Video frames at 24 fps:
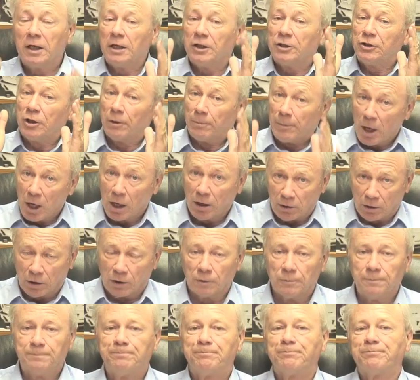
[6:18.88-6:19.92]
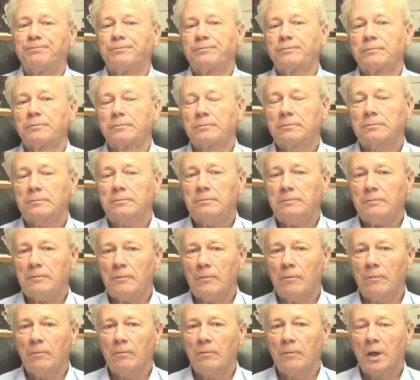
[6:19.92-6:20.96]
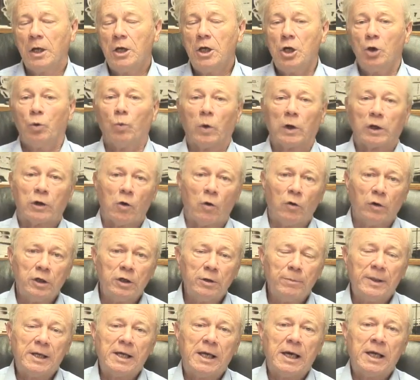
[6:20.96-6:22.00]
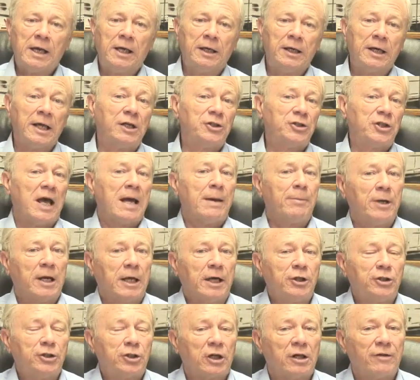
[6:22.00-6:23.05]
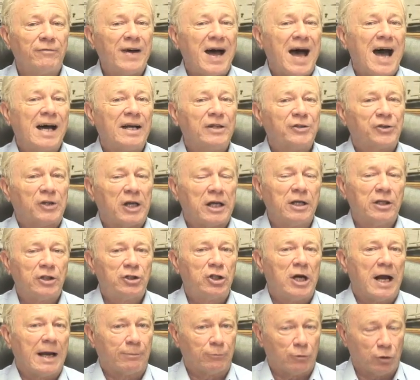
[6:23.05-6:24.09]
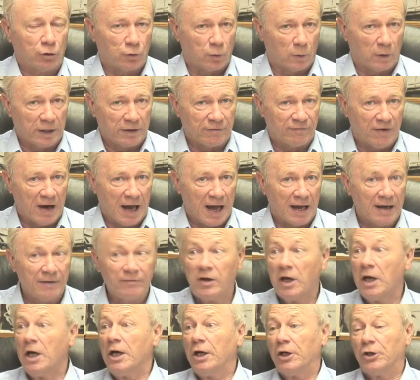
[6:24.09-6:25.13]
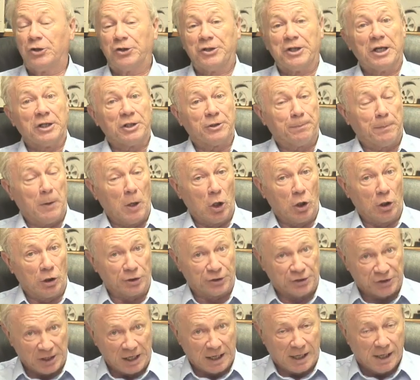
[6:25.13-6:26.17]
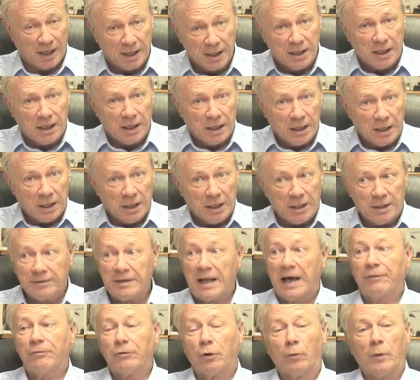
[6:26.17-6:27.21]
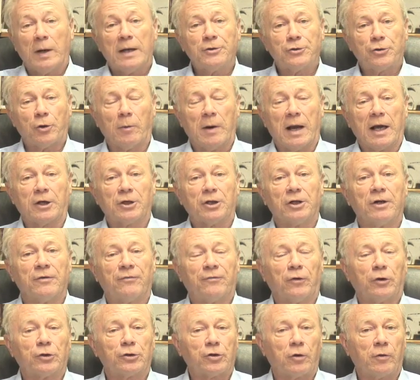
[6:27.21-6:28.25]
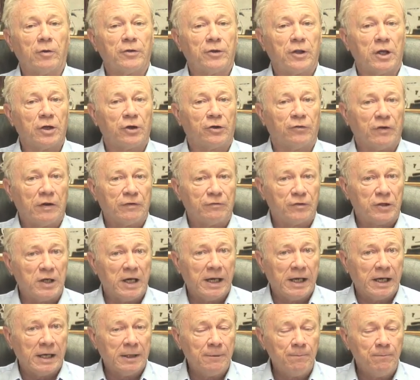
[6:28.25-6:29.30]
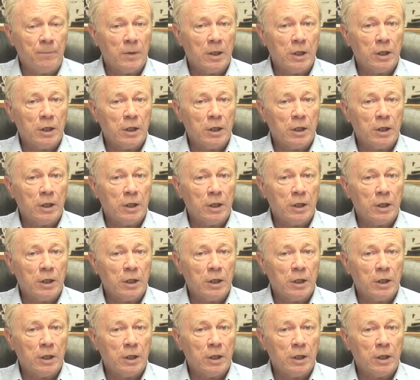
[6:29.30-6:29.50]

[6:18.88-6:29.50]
Tomorrow, we're going to begin an examination of Isaiah chapter 25, since Paul said that the resurrection of 1 Corinthians 15